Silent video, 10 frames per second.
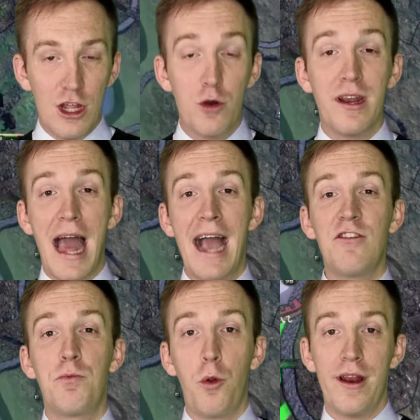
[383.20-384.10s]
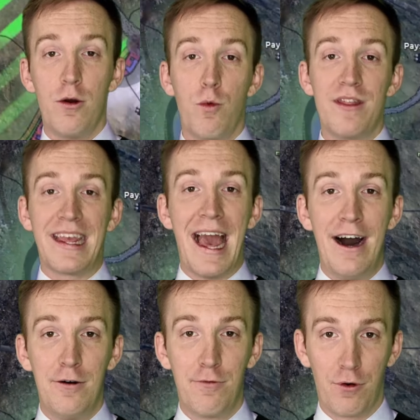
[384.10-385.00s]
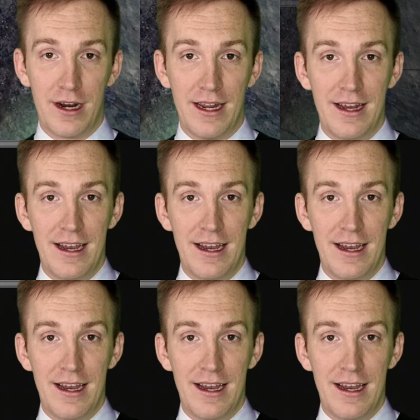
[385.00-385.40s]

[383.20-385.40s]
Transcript: you can exploit it with cavalry